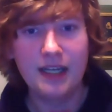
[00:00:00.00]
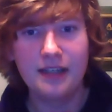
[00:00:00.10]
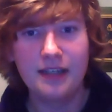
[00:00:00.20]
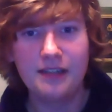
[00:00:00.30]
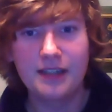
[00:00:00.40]

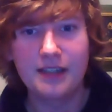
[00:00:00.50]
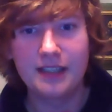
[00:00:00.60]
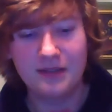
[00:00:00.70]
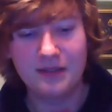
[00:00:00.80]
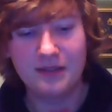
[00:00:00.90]
and
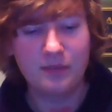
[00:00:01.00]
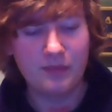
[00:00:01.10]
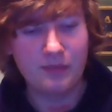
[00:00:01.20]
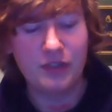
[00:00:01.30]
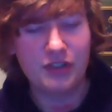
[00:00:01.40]
uh,
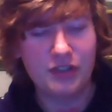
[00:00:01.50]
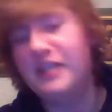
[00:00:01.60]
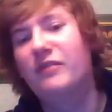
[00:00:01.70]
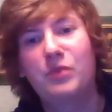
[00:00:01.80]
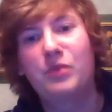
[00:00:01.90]

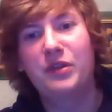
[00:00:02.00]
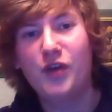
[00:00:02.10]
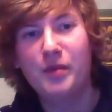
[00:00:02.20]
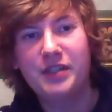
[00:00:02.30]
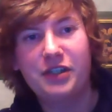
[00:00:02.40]
just sitting around
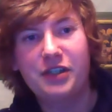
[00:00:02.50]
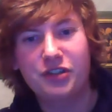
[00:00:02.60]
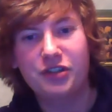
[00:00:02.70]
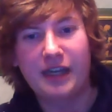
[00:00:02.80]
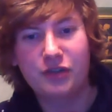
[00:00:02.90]
with the fermentation